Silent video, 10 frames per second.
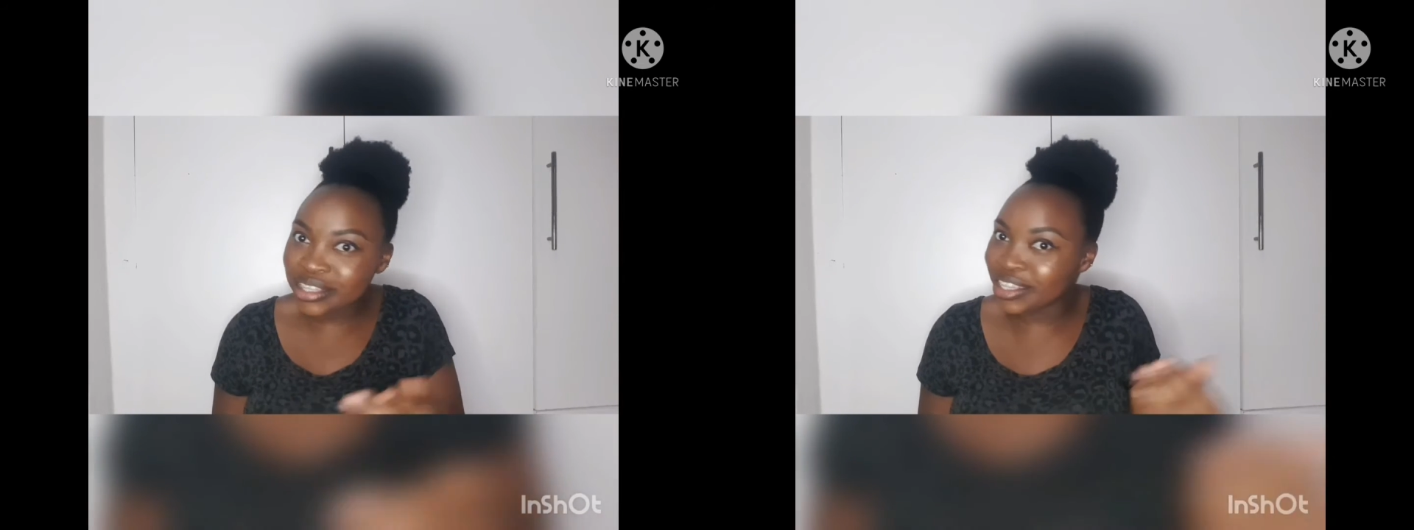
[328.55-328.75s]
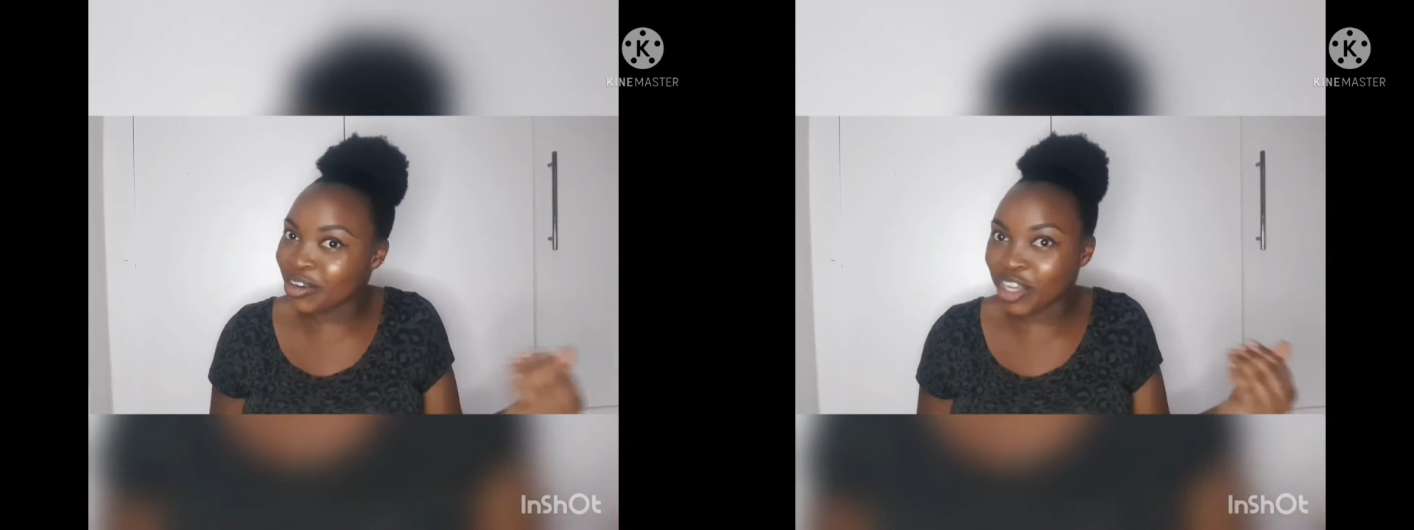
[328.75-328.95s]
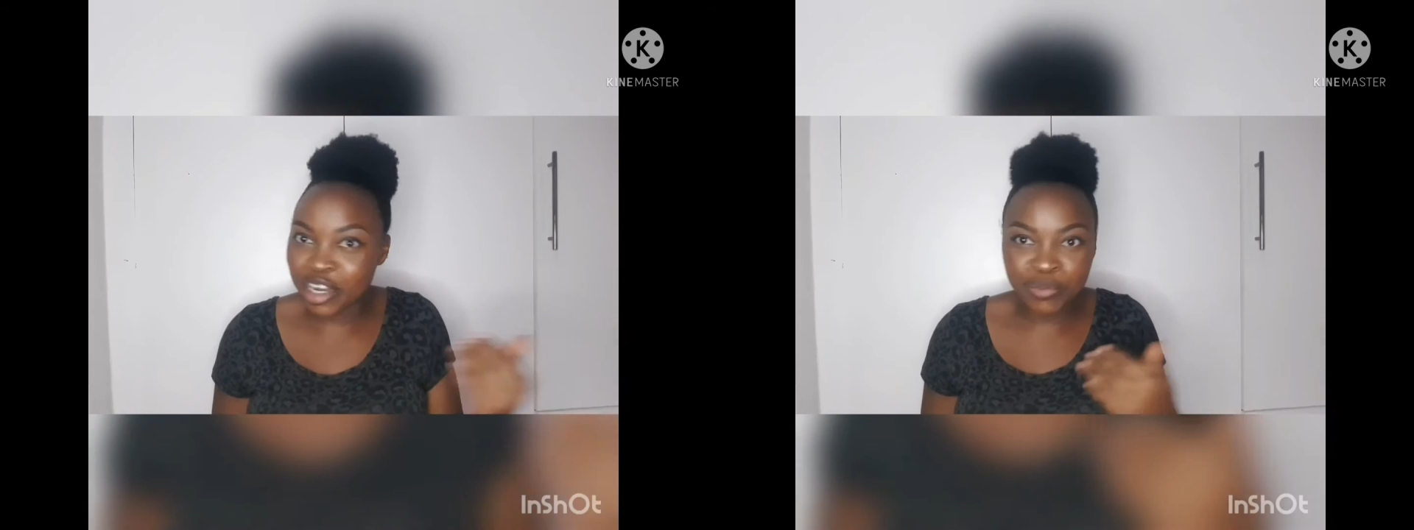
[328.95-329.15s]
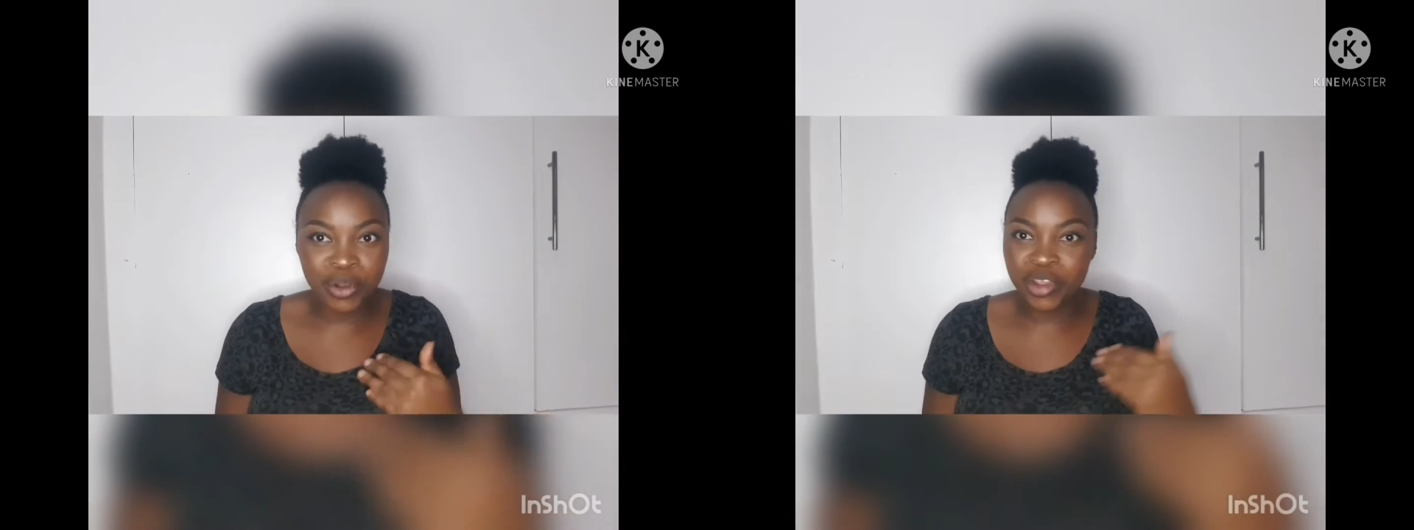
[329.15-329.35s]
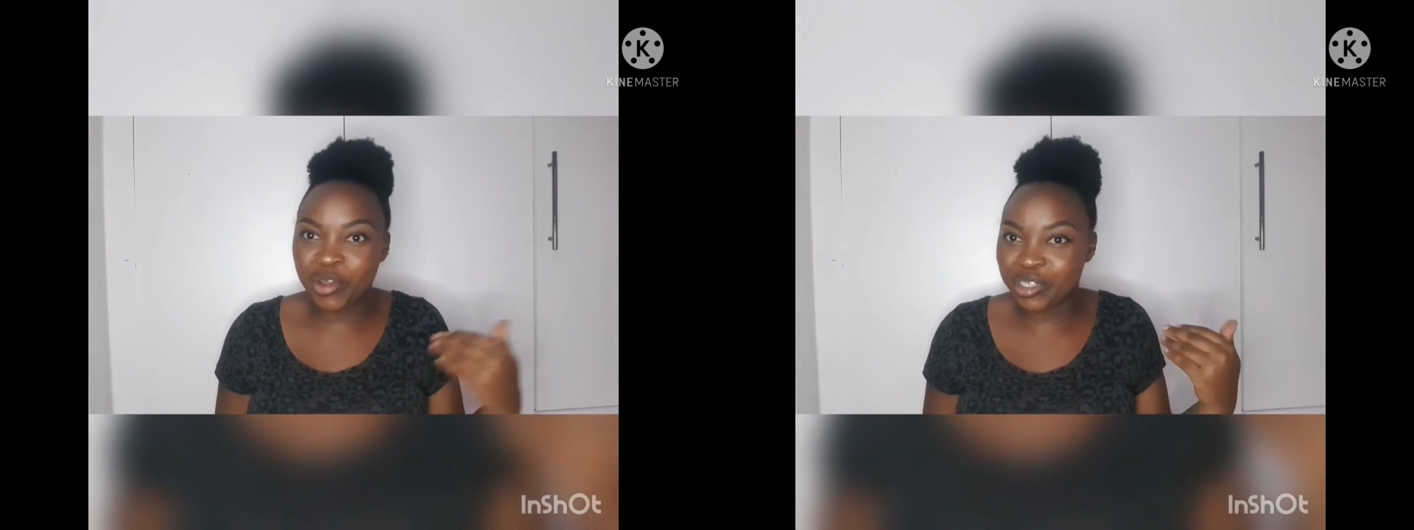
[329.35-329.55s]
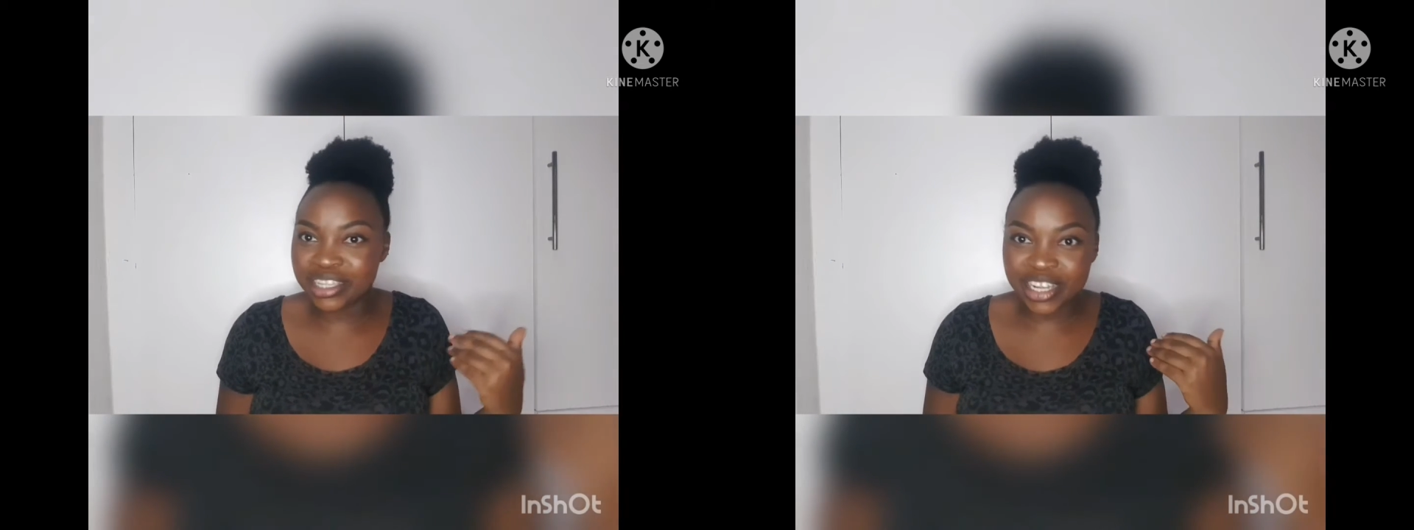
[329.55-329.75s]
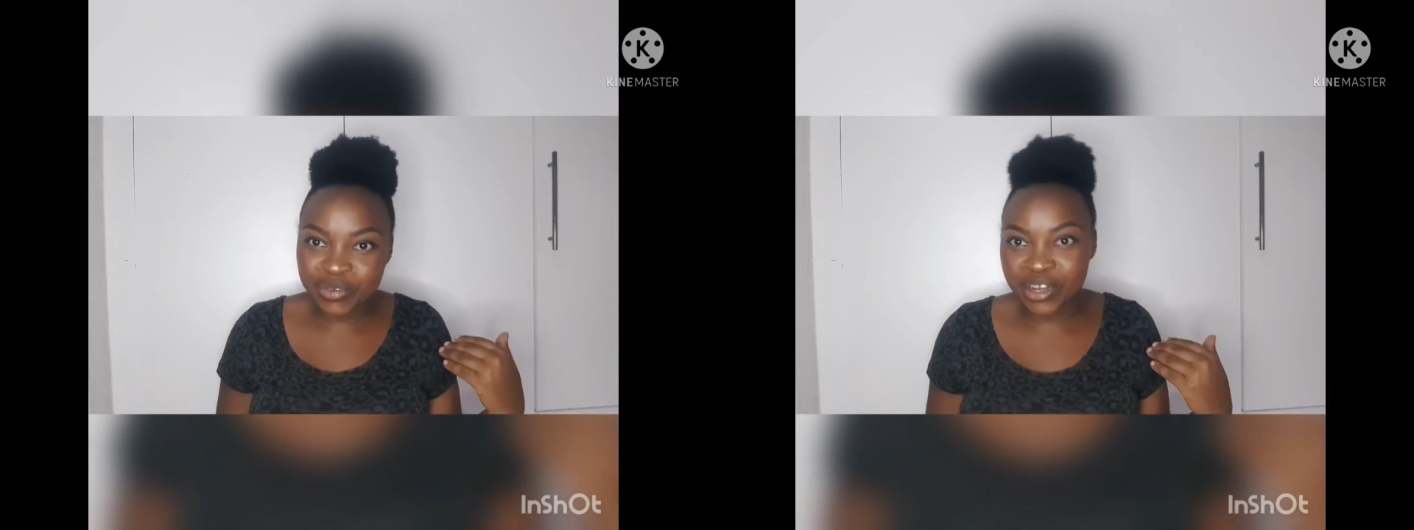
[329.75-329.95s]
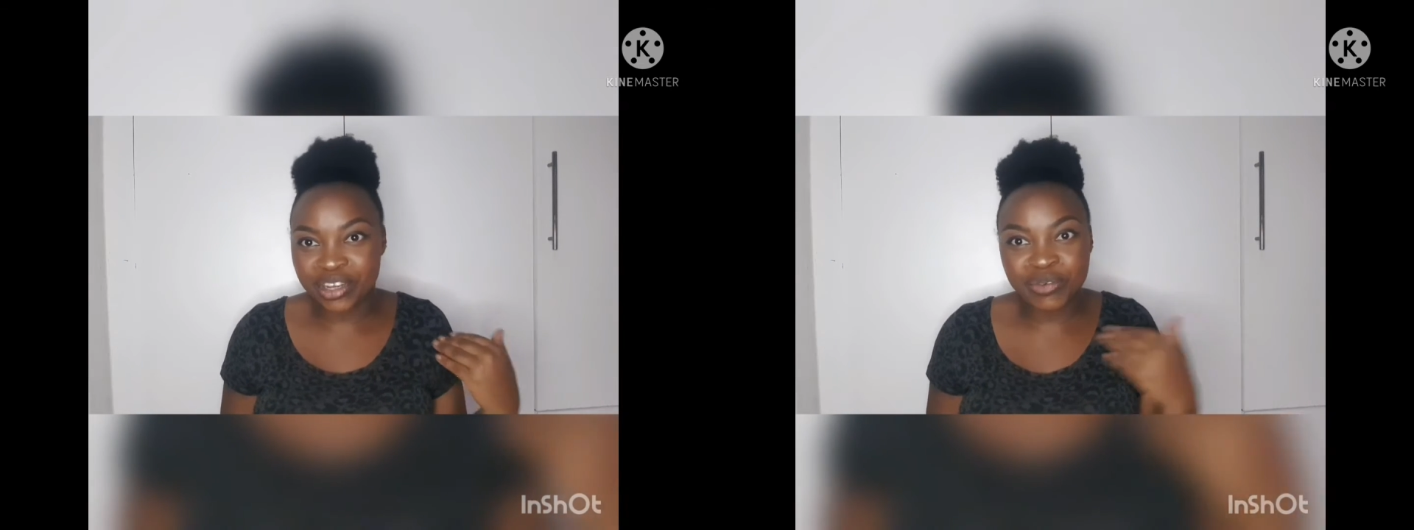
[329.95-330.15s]
the regular polycotton that
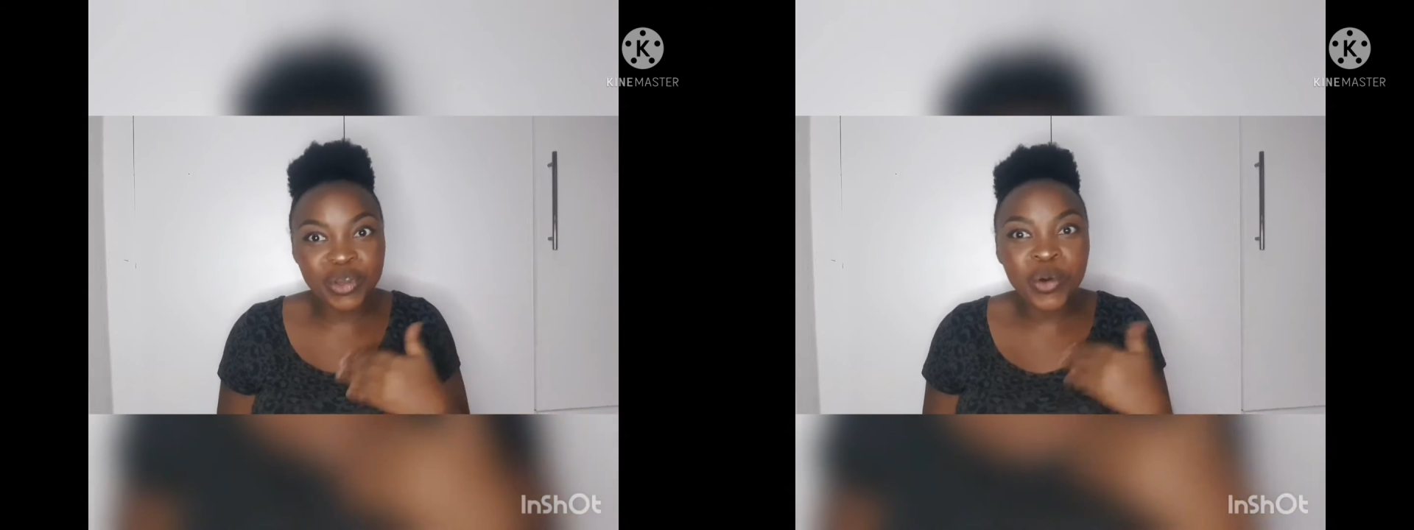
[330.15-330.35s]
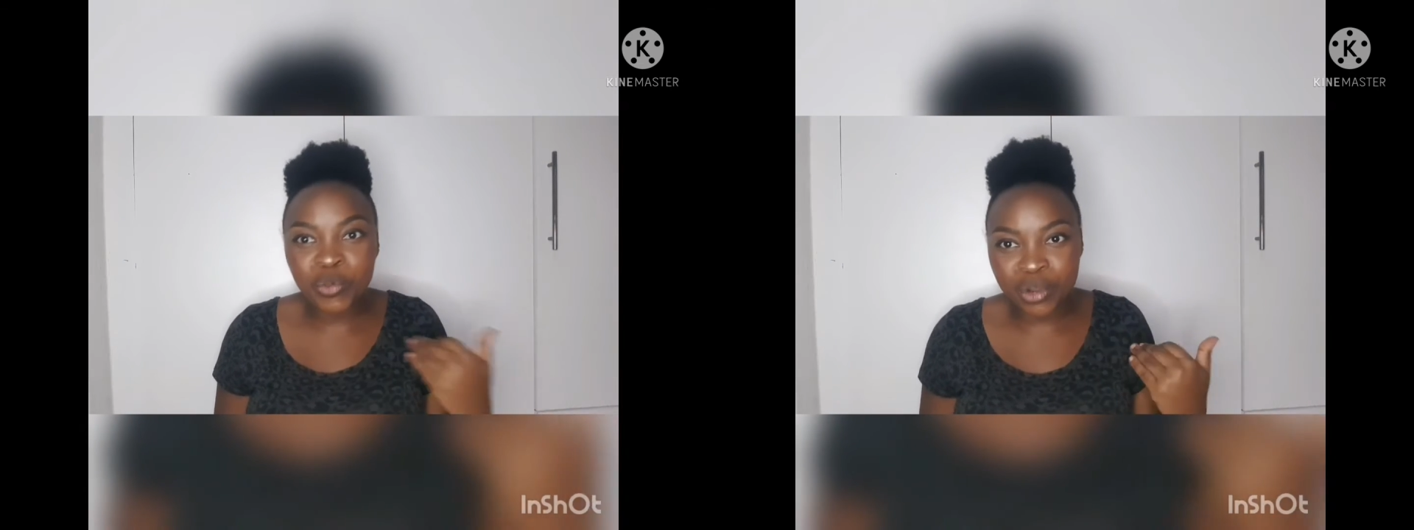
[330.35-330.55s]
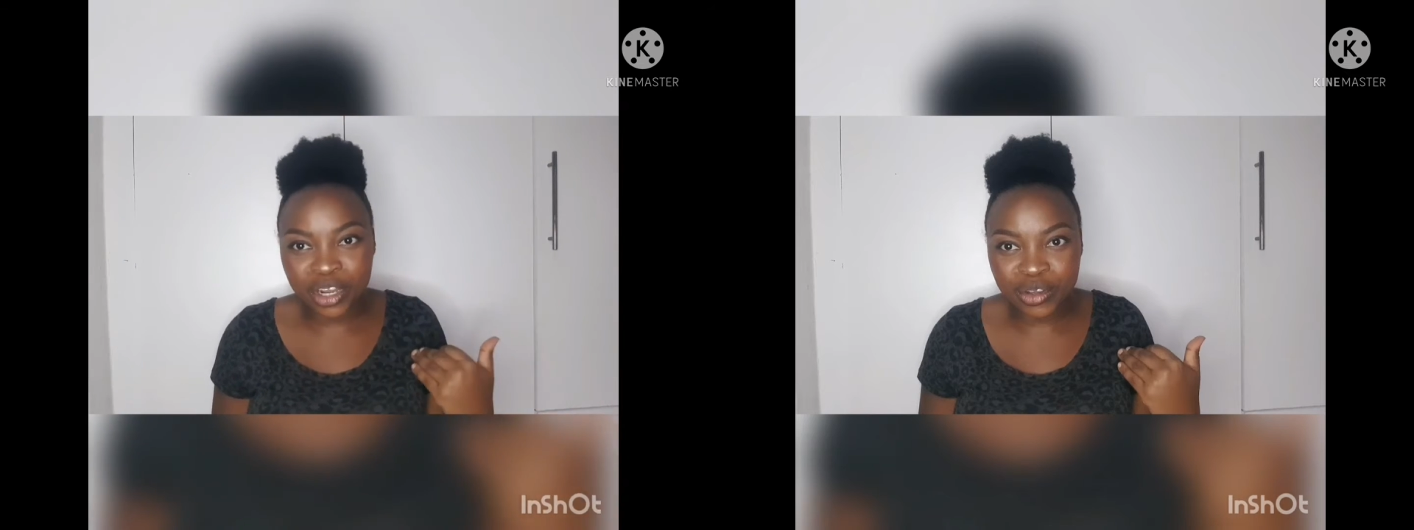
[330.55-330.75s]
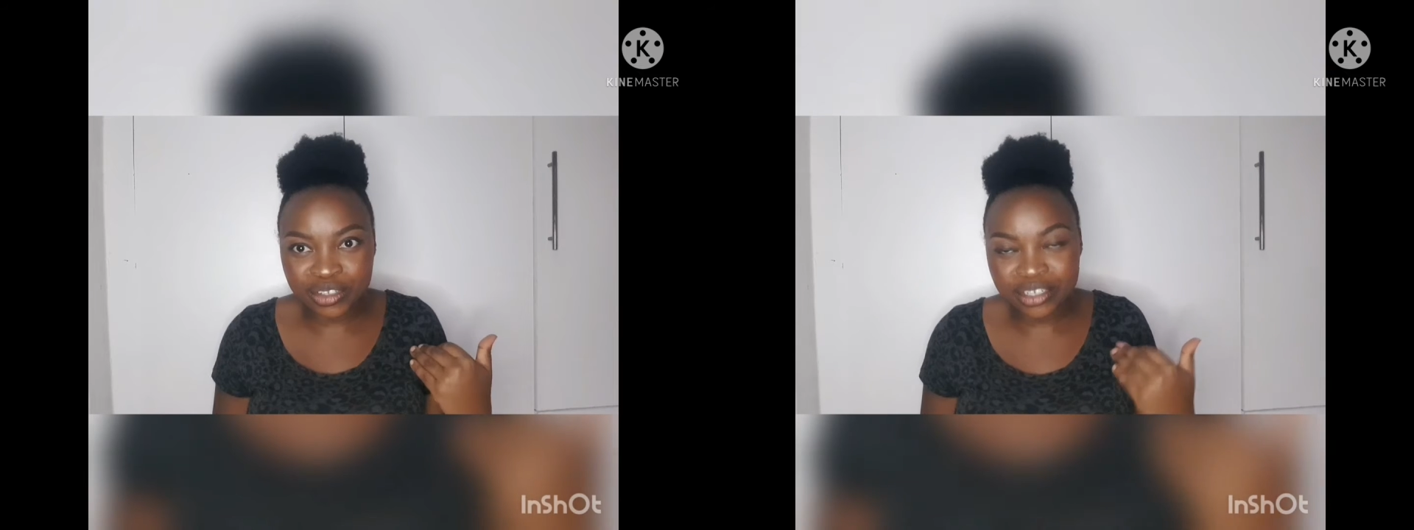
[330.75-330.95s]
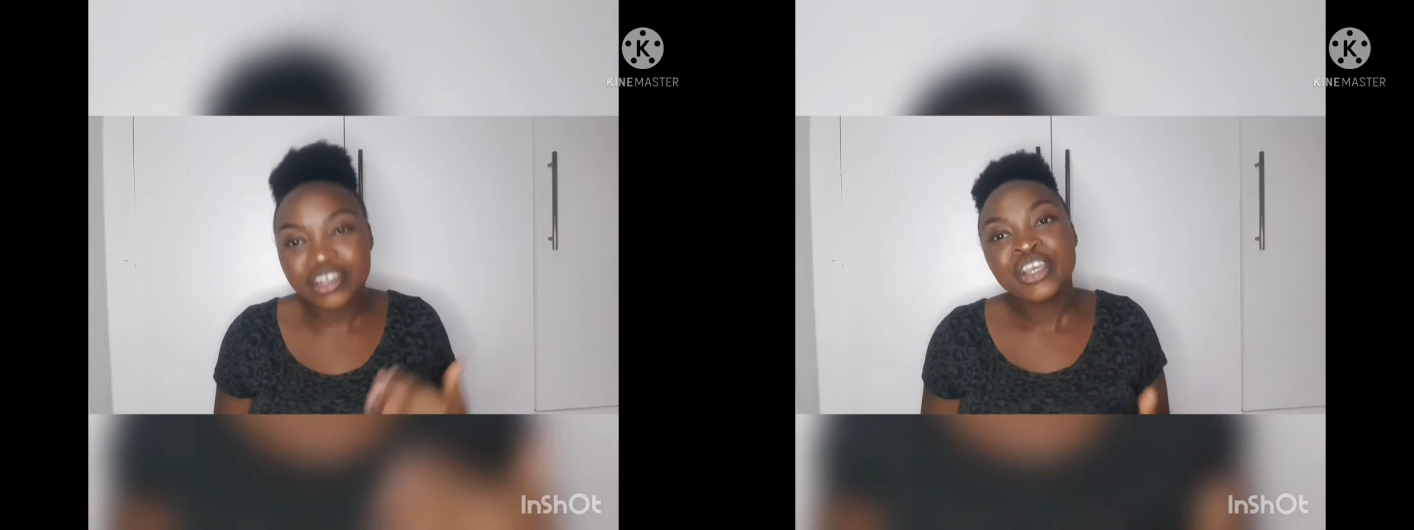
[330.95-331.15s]
we call polycotton.